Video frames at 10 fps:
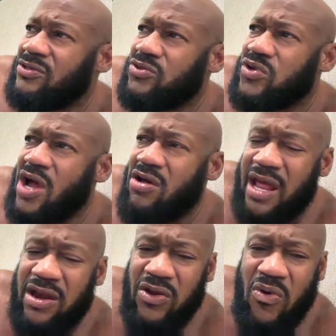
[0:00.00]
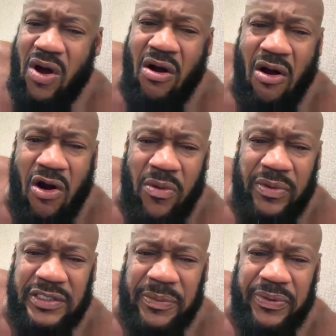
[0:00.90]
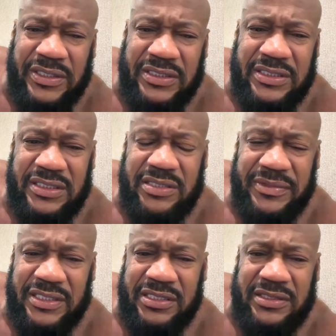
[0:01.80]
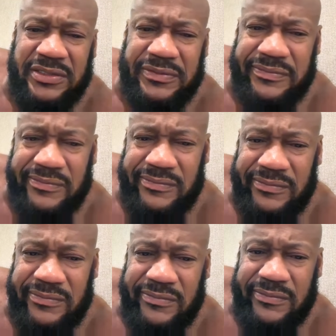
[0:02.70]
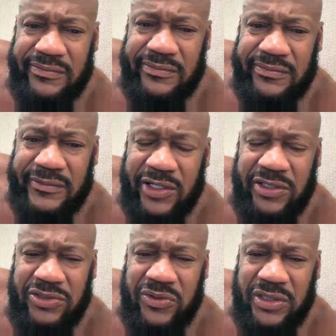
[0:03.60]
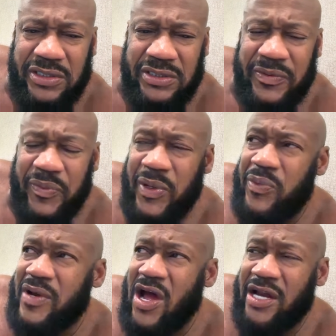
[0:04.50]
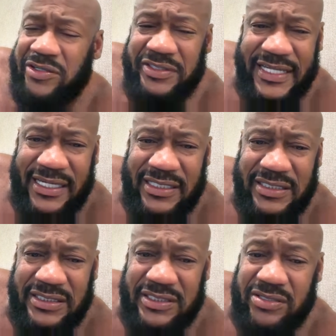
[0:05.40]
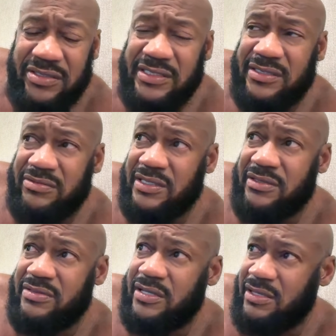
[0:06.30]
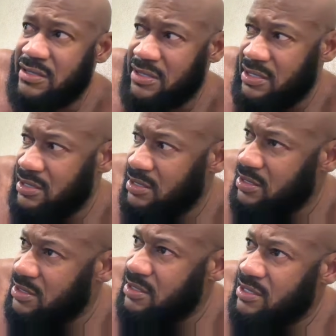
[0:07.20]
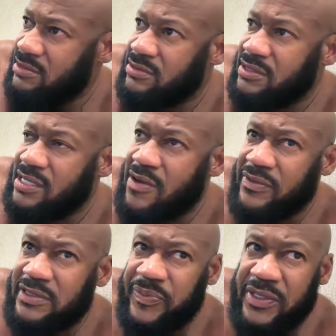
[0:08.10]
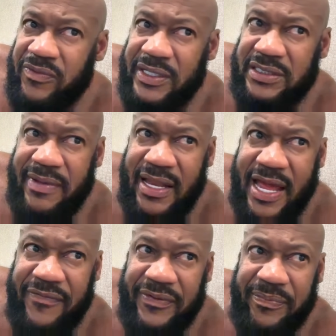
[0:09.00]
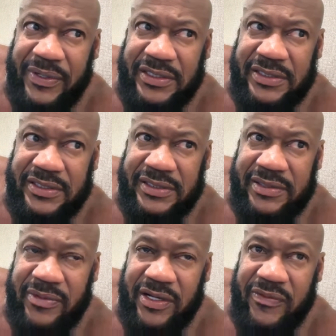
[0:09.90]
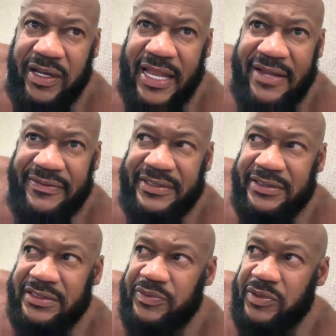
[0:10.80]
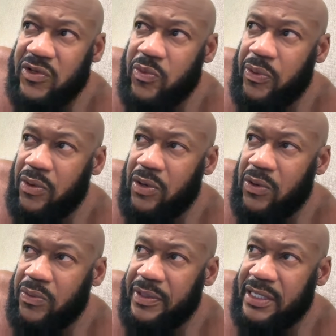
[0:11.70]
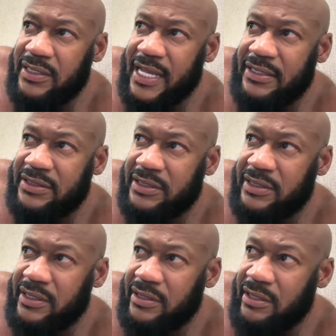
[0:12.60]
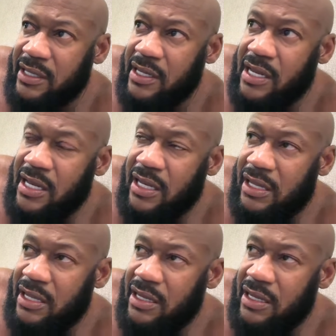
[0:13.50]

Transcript: do y'all not know how horrible the prison system is? Here in Georgia, do people not understand this? It's, it's, it's, I don't think I want to spend the rest of my life in the prison system under with a life sentence with no parole because I. Yeah, uh,